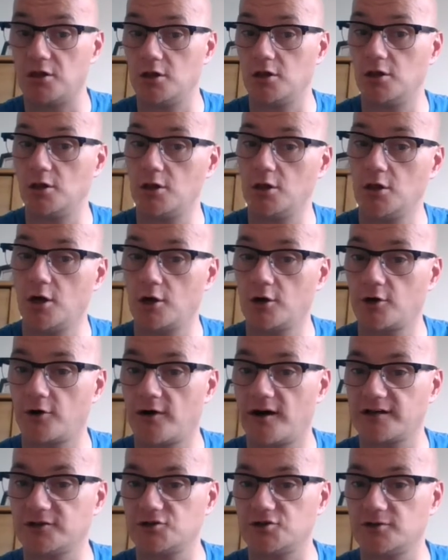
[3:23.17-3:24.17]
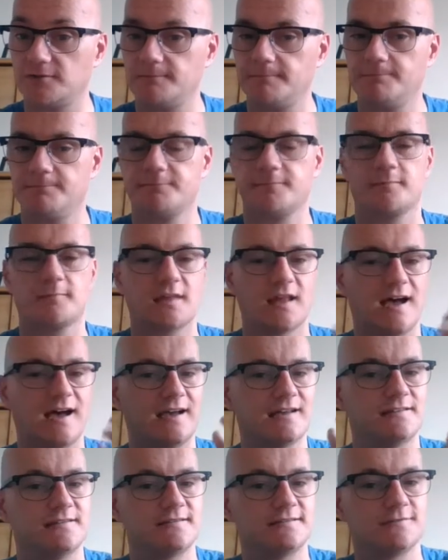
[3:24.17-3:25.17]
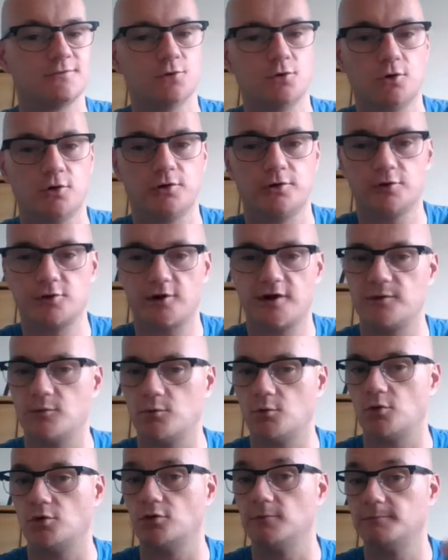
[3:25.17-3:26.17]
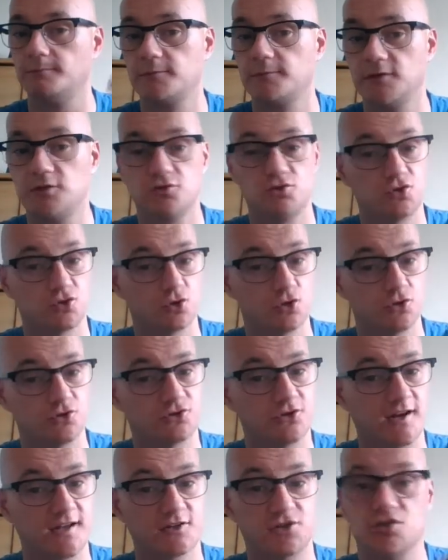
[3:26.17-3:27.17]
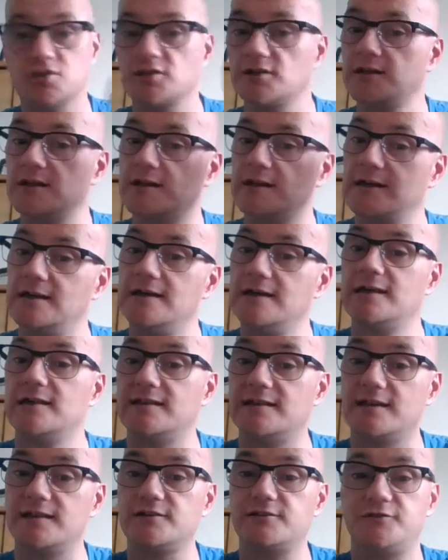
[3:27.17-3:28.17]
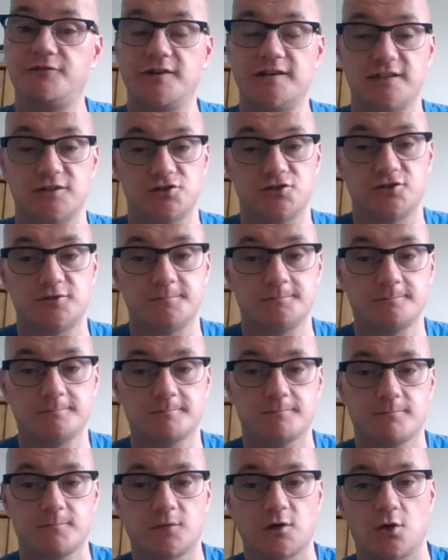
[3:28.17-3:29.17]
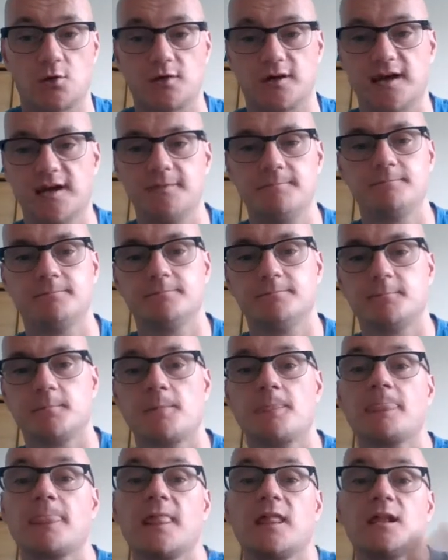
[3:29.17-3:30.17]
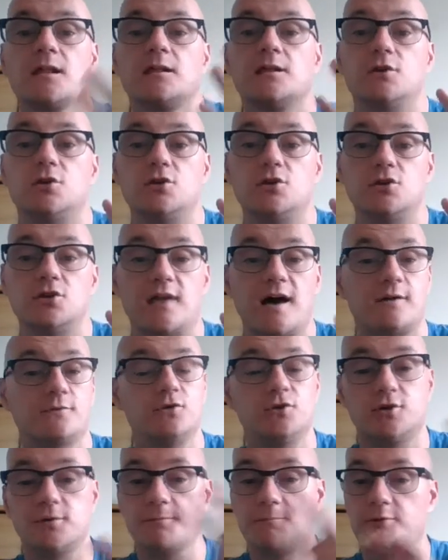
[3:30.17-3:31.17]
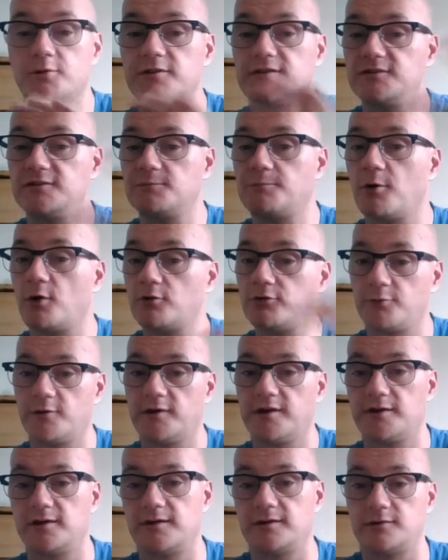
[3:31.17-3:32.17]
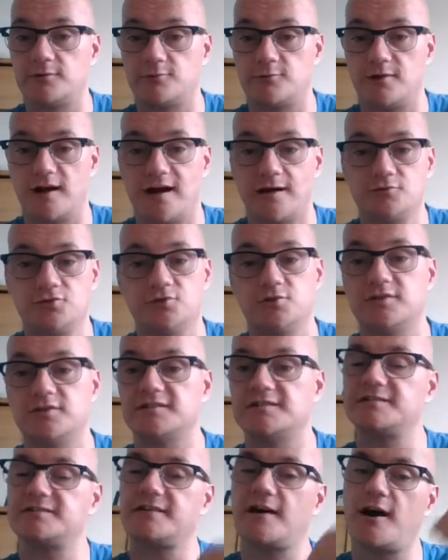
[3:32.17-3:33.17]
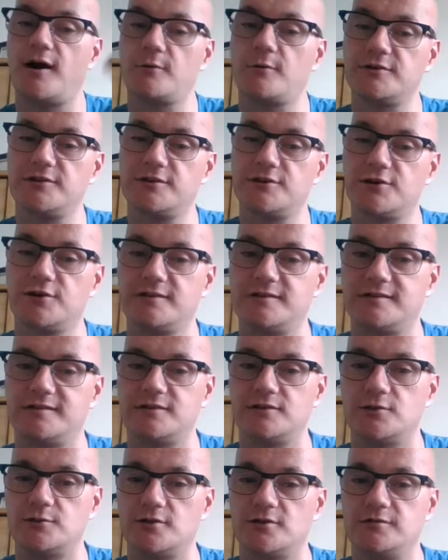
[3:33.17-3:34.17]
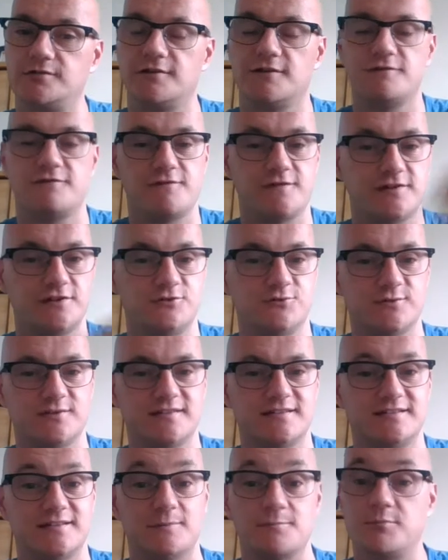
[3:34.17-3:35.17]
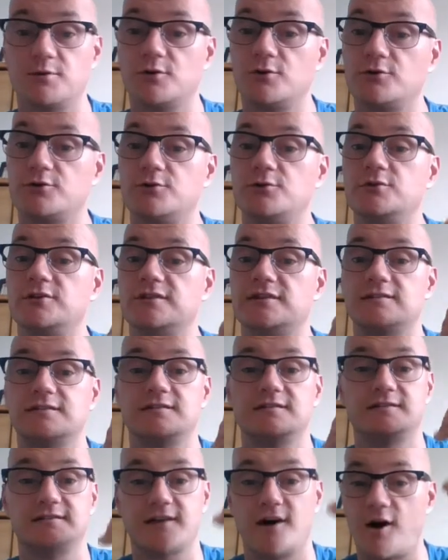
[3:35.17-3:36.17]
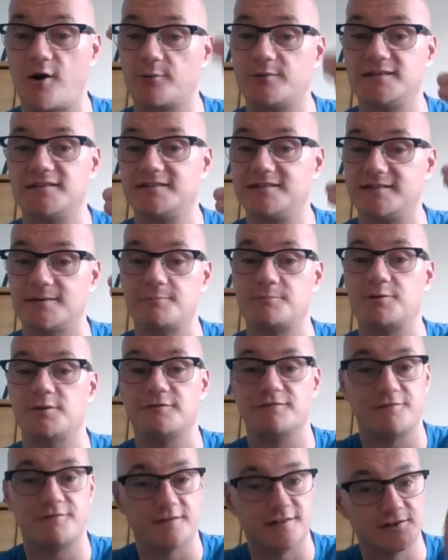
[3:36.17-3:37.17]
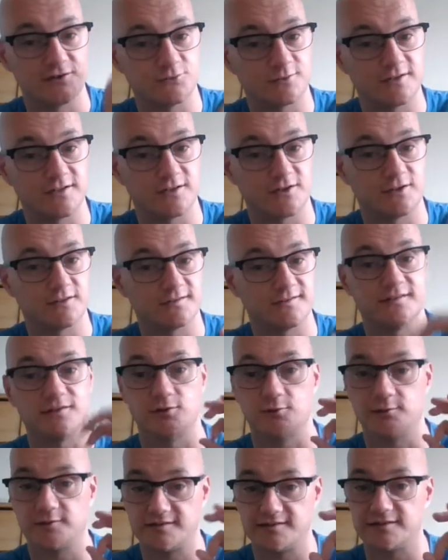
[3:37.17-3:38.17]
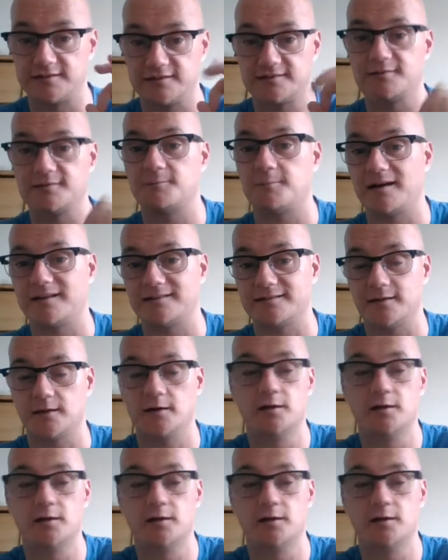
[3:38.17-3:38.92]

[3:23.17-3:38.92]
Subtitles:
longer action, I saw the Great Wall. Shorter action, that is finished. Okay. Now you can put these both way around. You can start with the continuous and finish with the simple, or you can start with the simple and finish with the continuous. It doesn't matter.